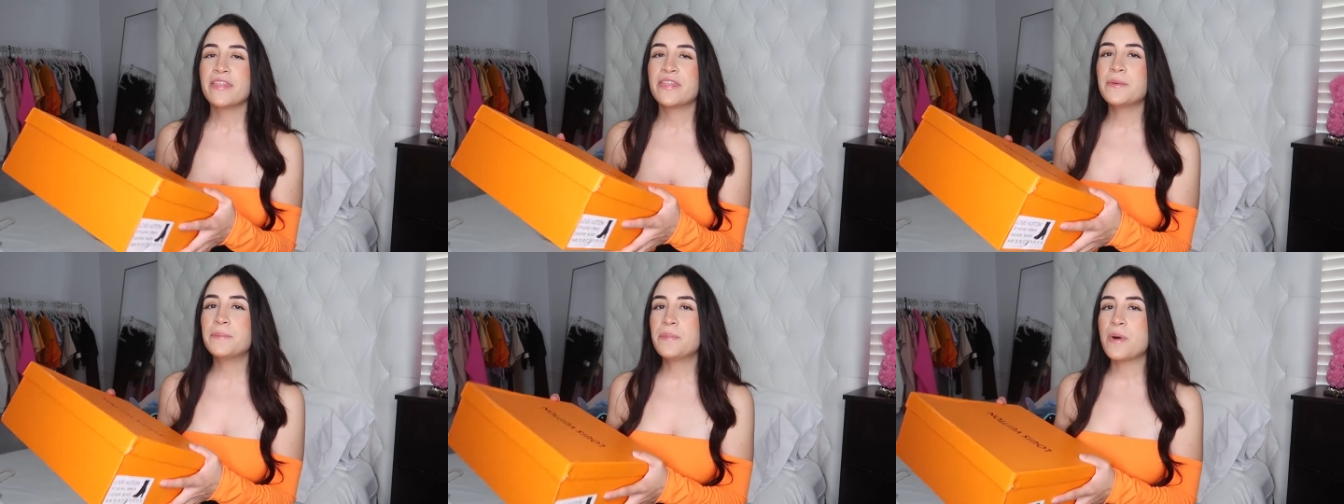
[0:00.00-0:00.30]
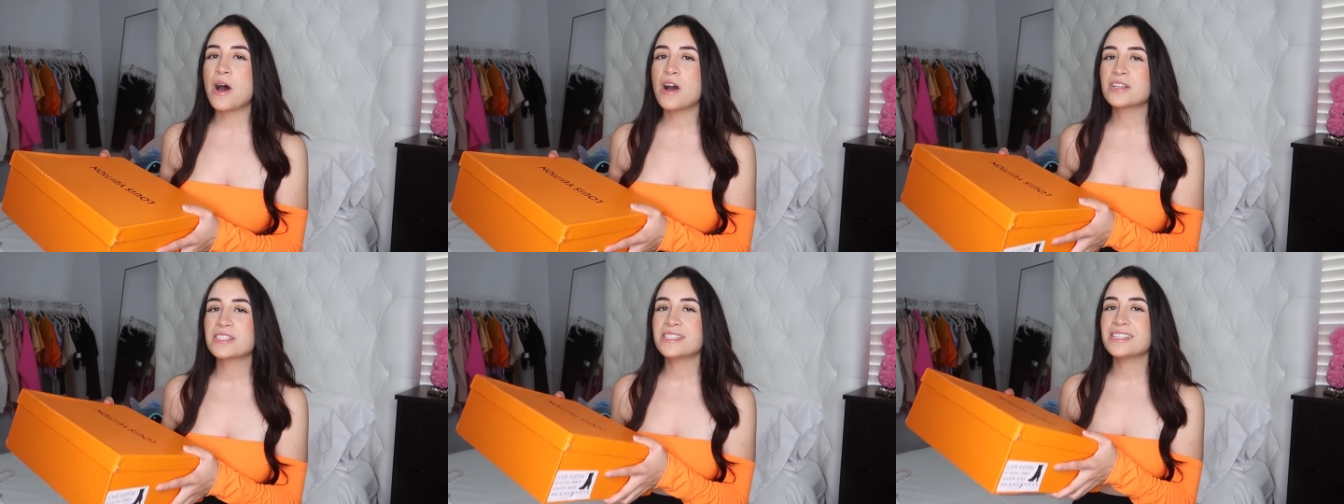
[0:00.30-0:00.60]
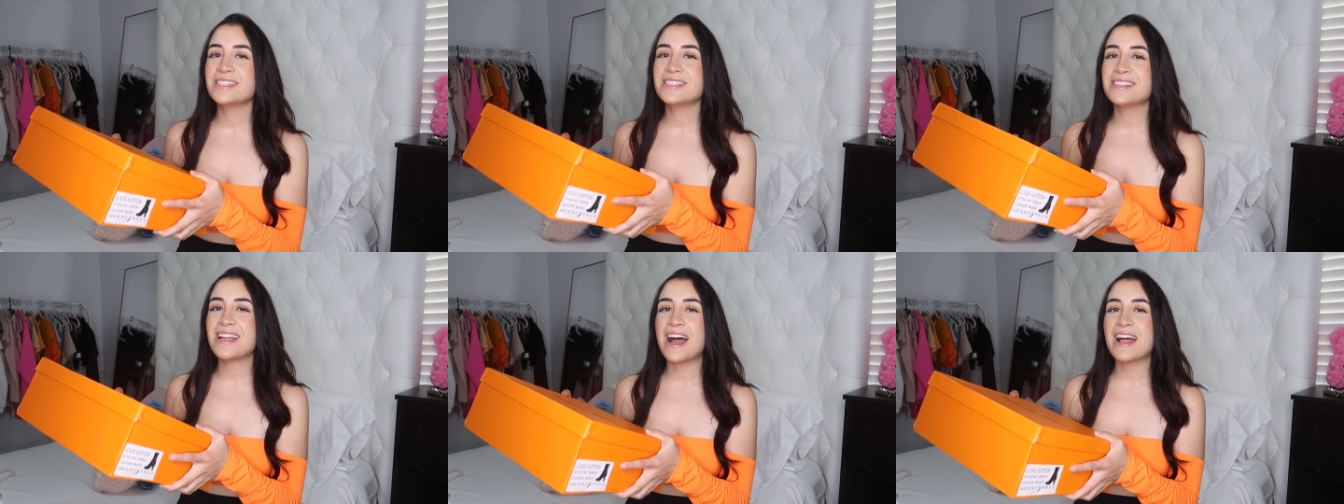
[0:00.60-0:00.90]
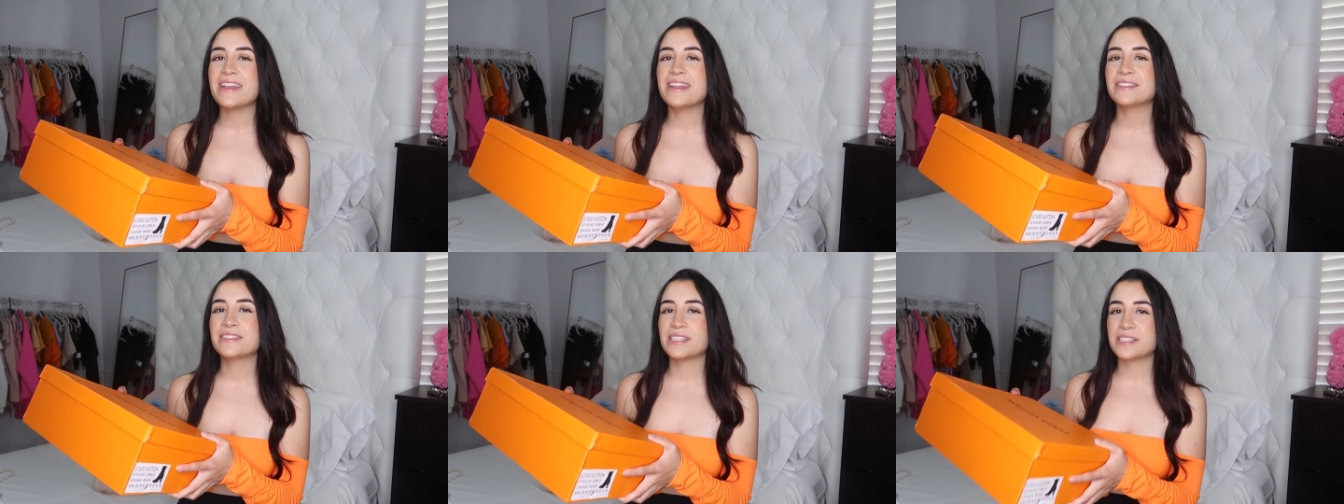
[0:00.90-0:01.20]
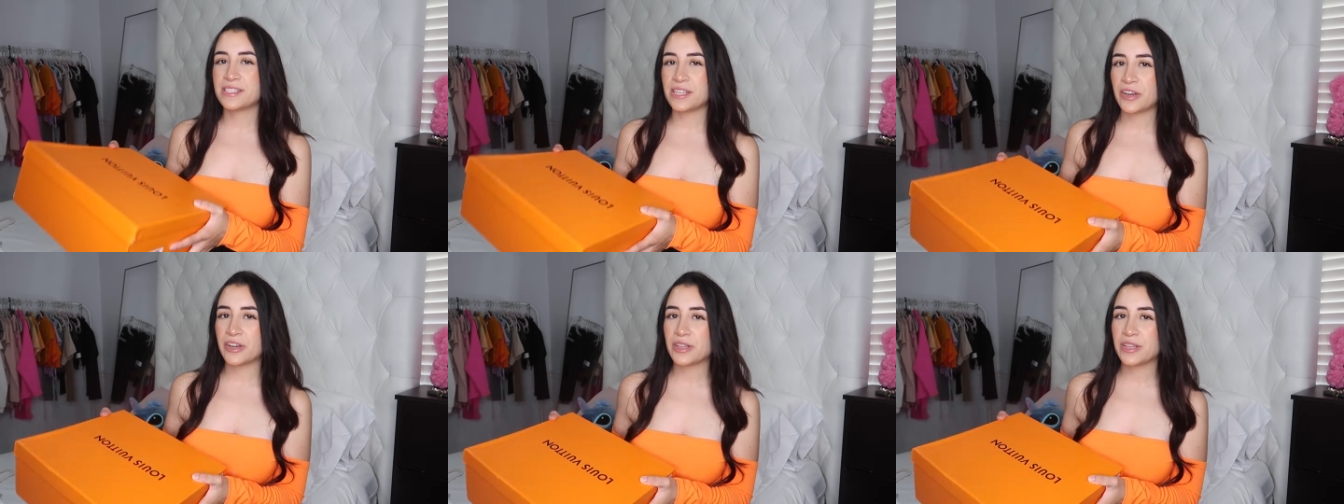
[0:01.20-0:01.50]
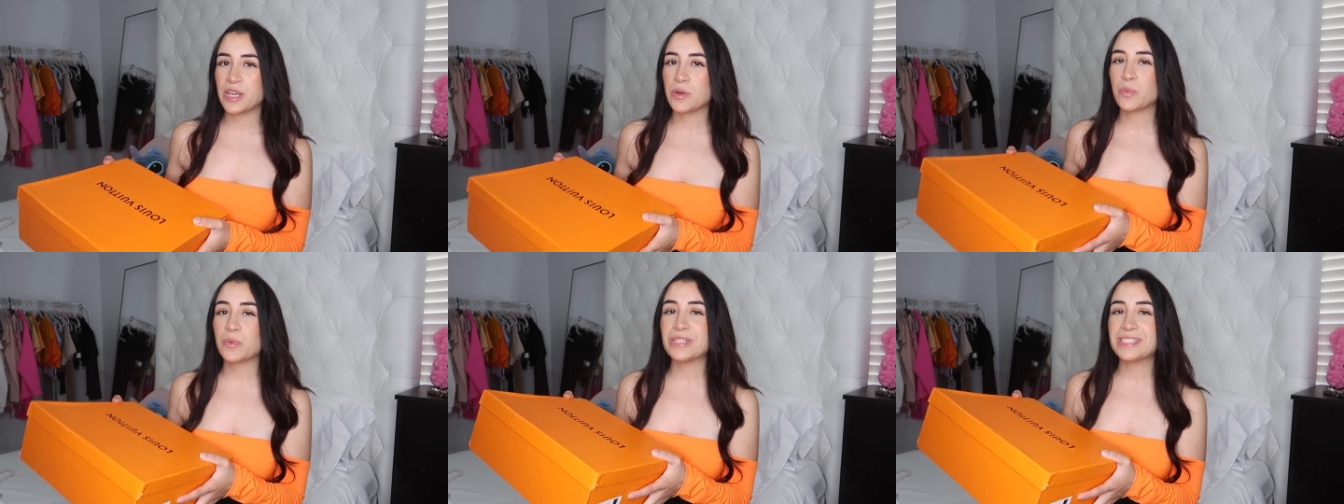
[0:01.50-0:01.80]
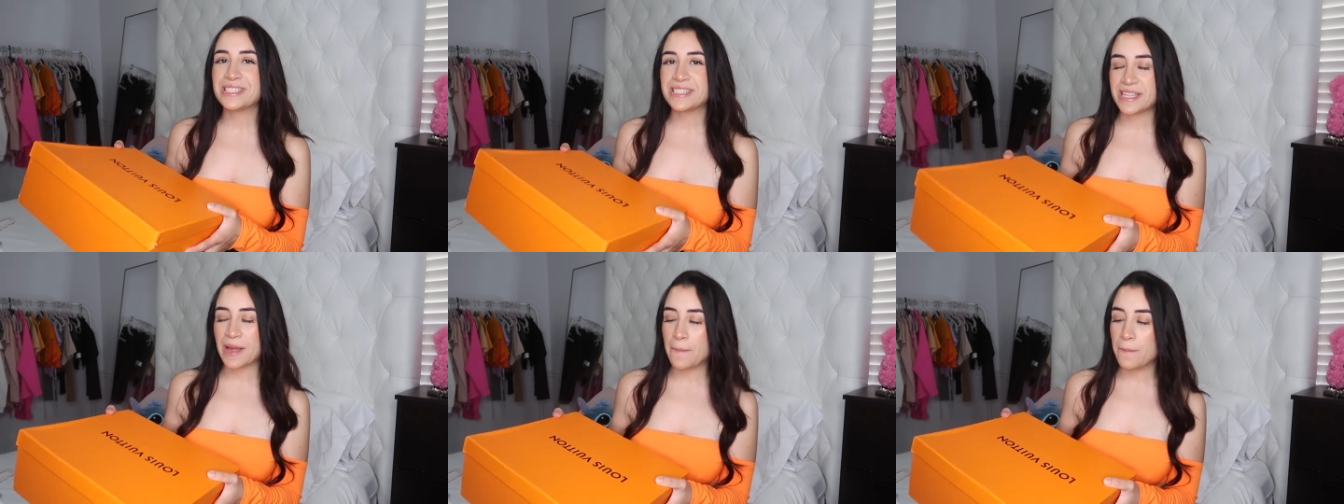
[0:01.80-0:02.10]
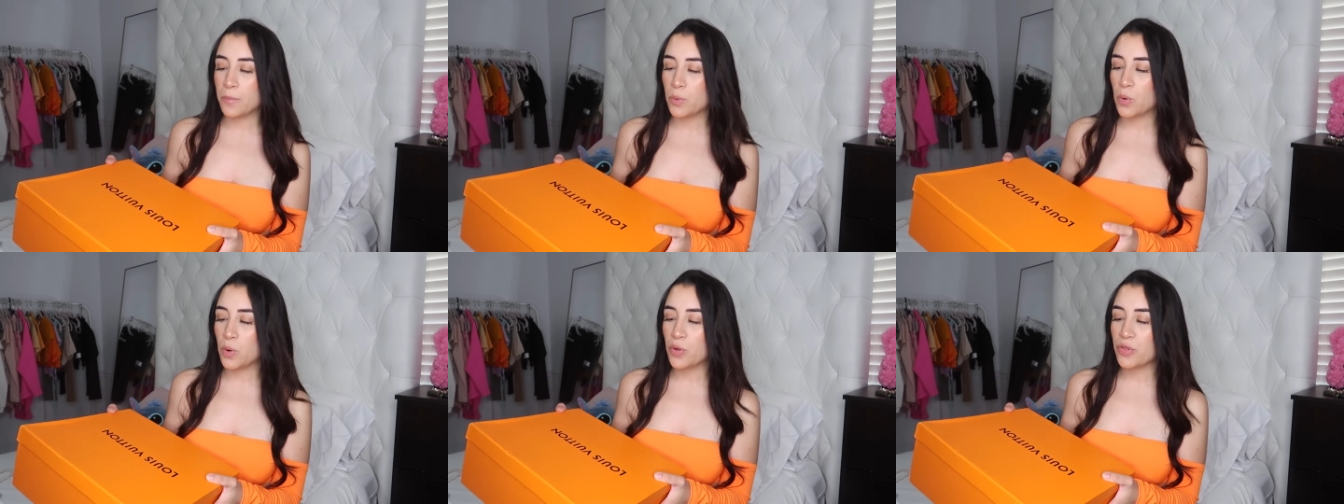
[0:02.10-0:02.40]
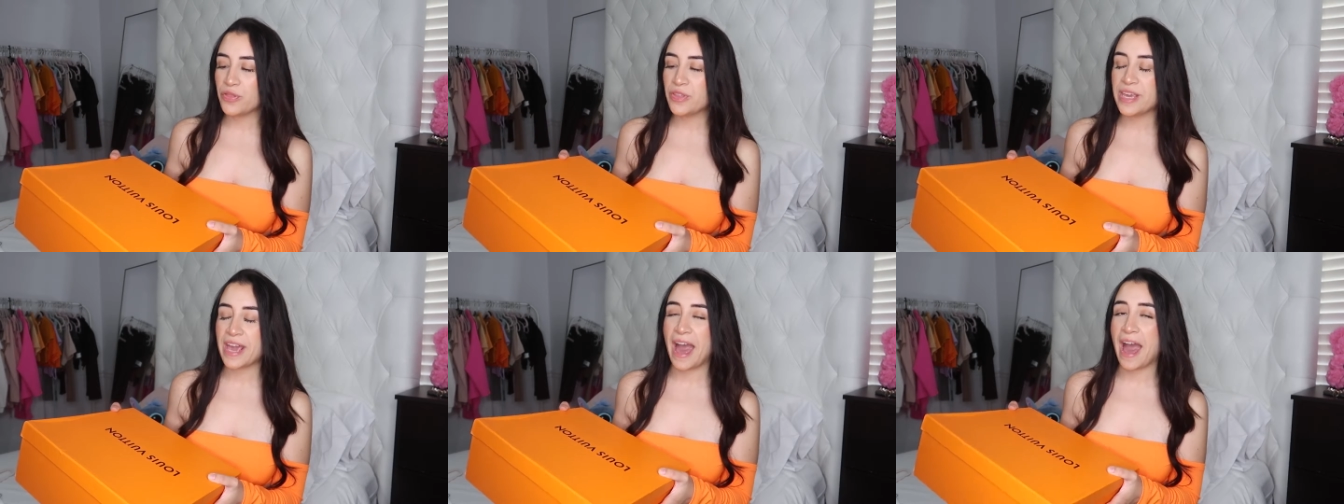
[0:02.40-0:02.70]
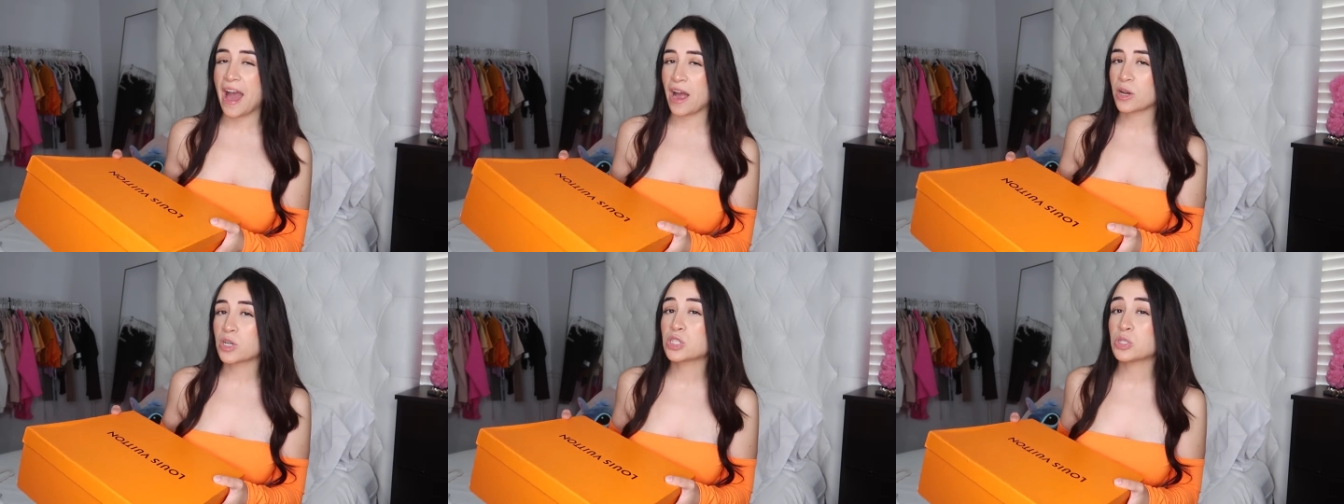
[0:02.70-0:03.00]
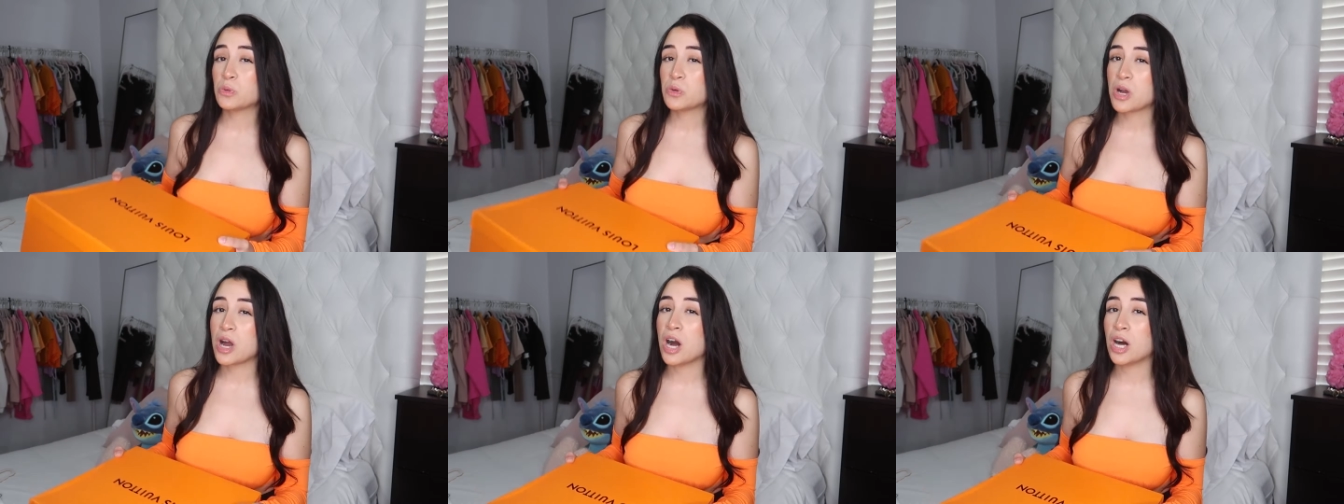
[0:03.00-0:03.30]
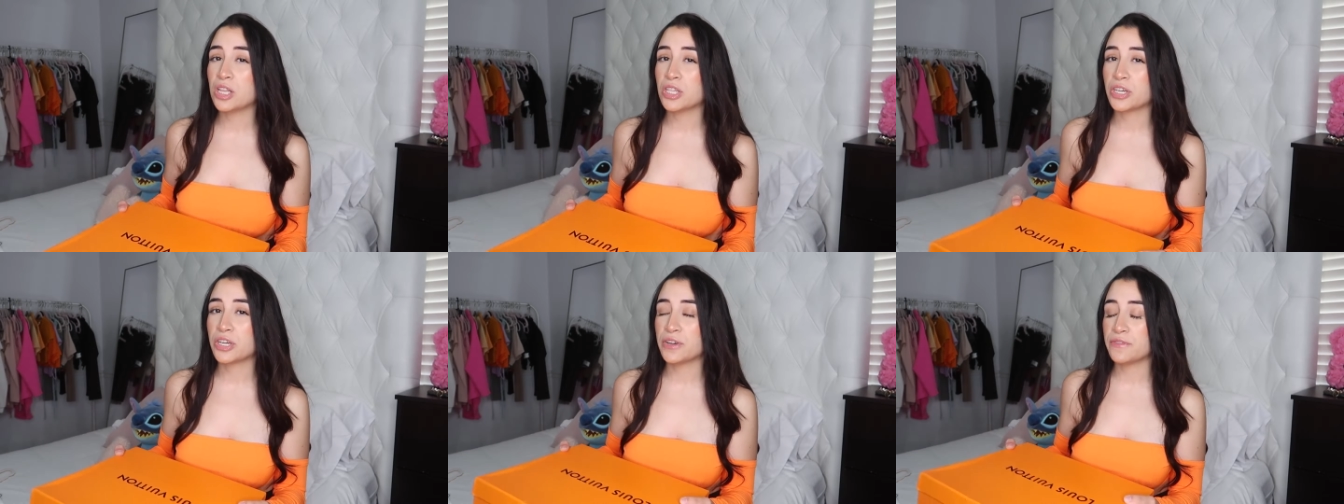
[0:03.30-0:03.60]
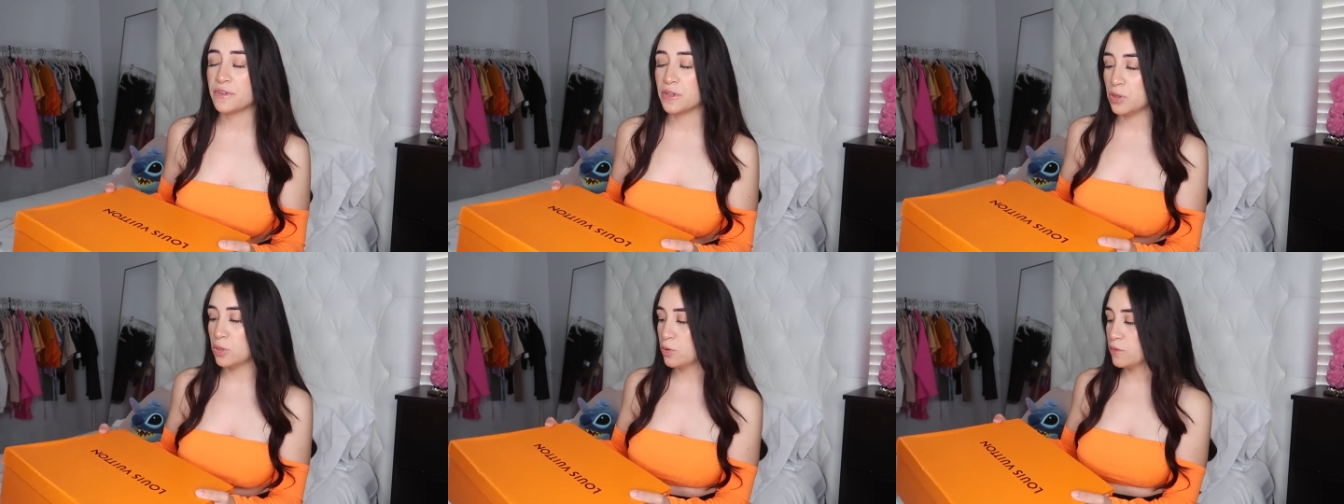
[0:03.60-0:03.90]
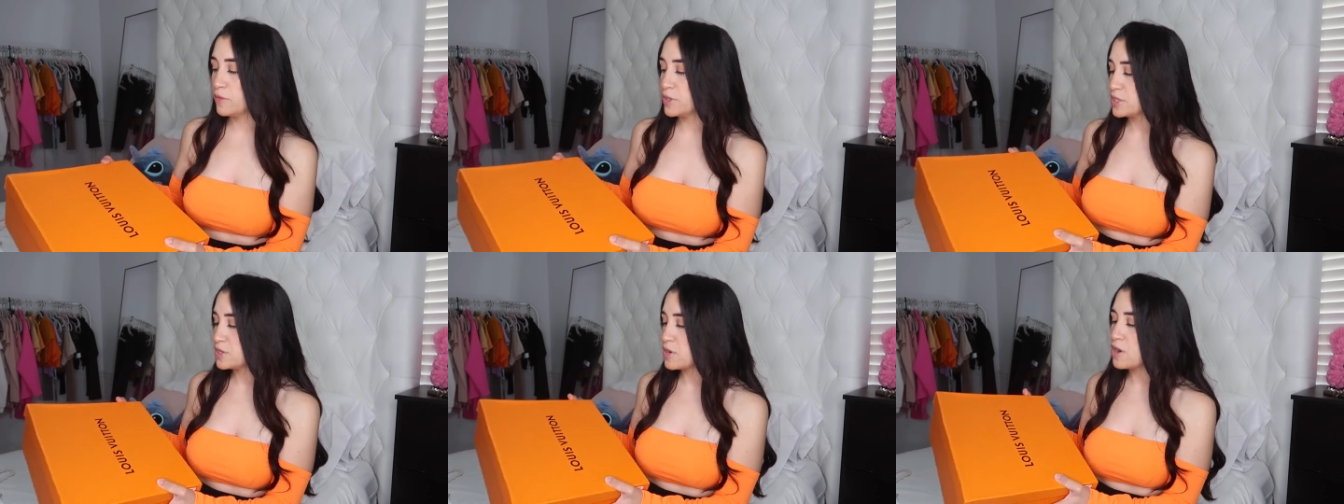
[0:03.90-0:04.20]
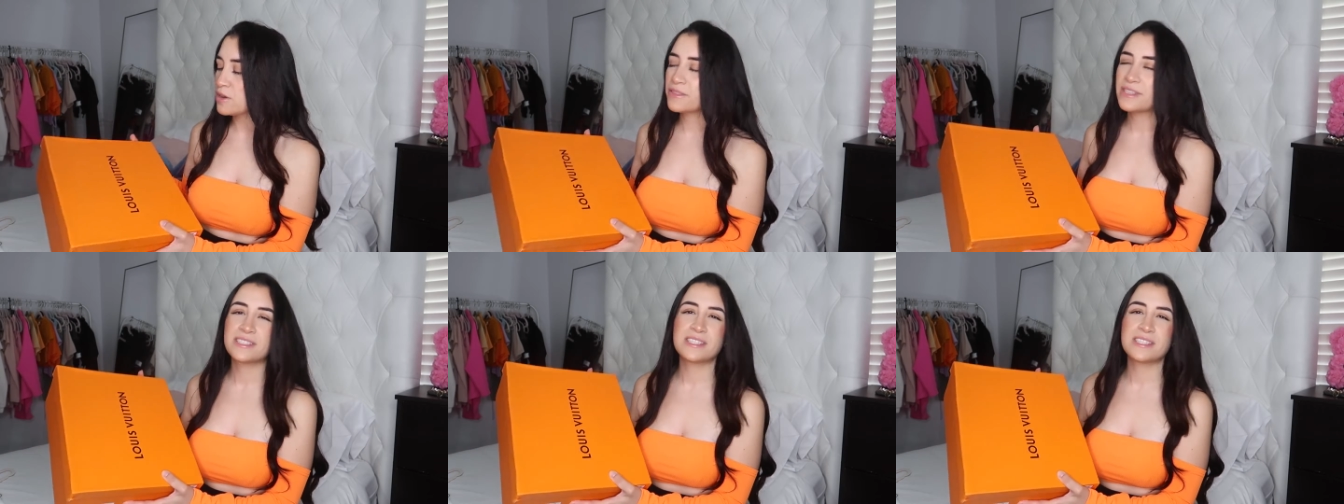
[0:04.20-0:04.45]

The box does not necessarily resemble the actual color of a Louis Vuitton.